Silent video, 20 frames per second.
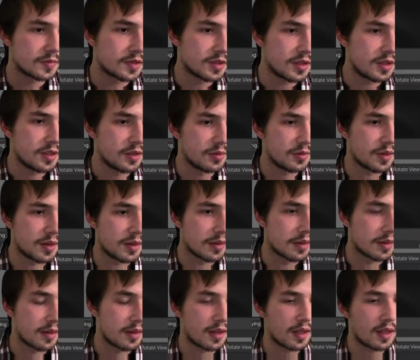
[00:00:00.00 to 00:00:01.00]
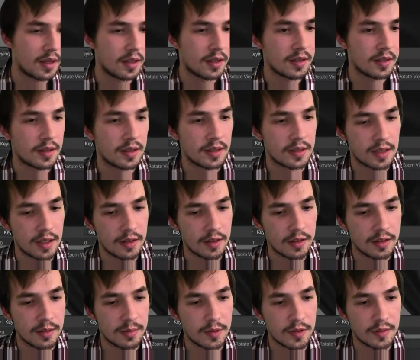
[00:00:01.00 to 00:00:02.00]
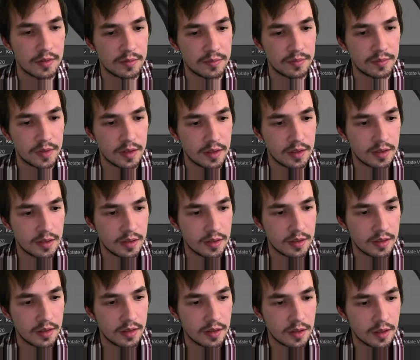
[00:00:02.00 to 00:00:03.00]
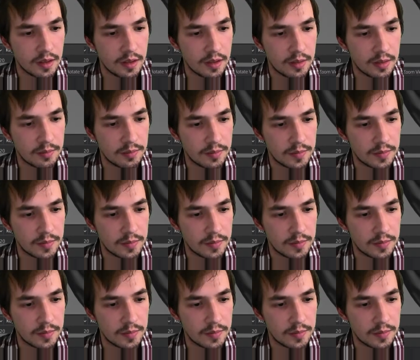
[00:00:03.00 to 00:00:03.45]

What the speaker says: Do with this area, but in